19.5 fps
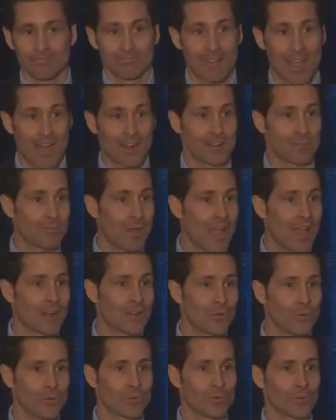How did buy and
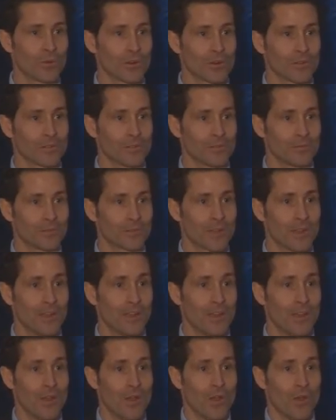hold work?
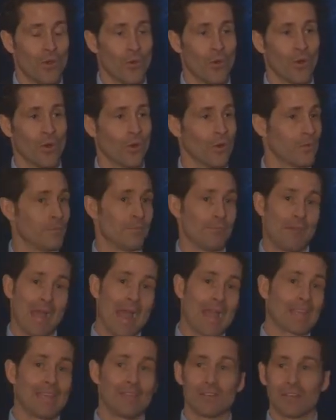Okay? Or
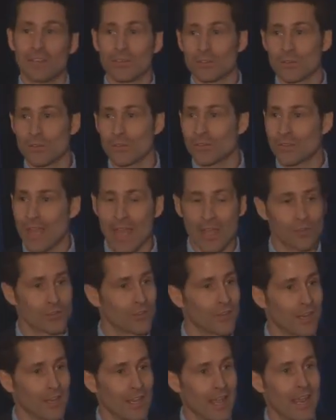back even in
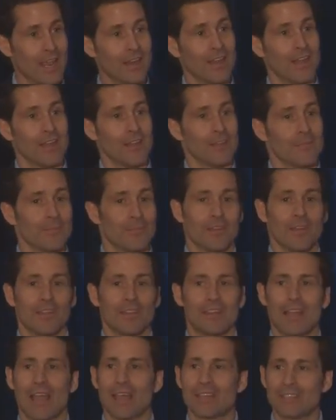2000. Again,
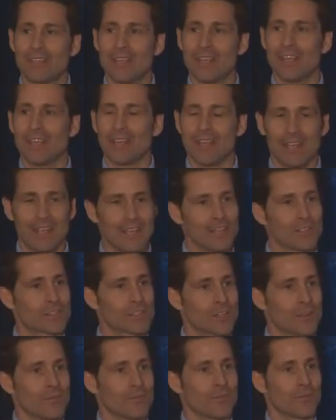the idea
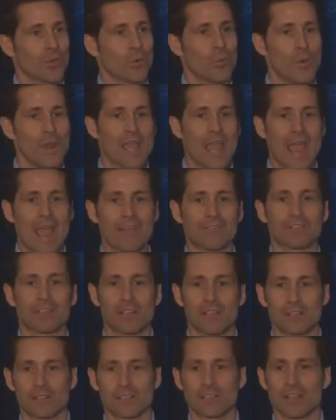is we have to
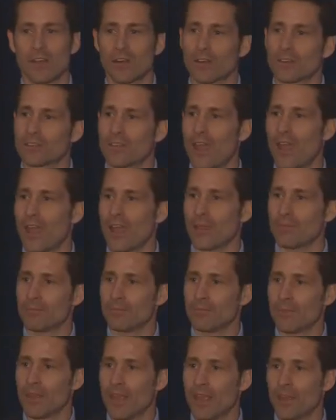consider time,
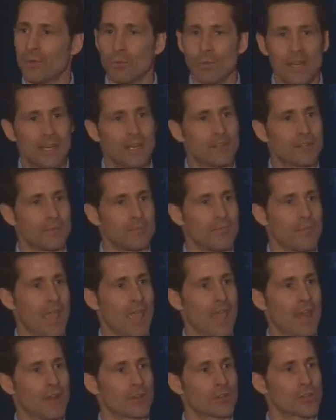and we need to
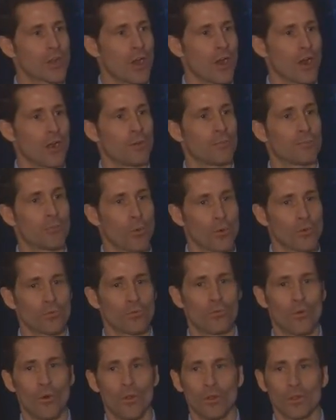manage our
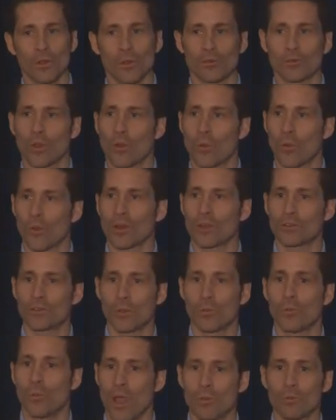portfolios according to
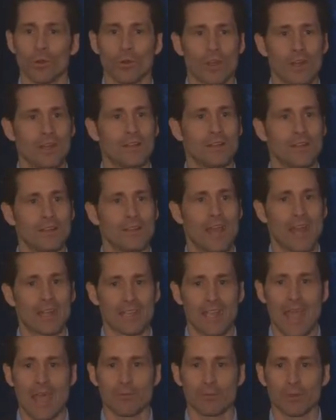when we're going to need that
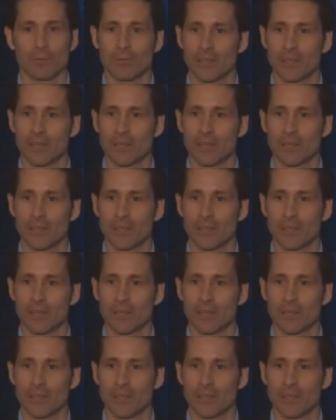capital.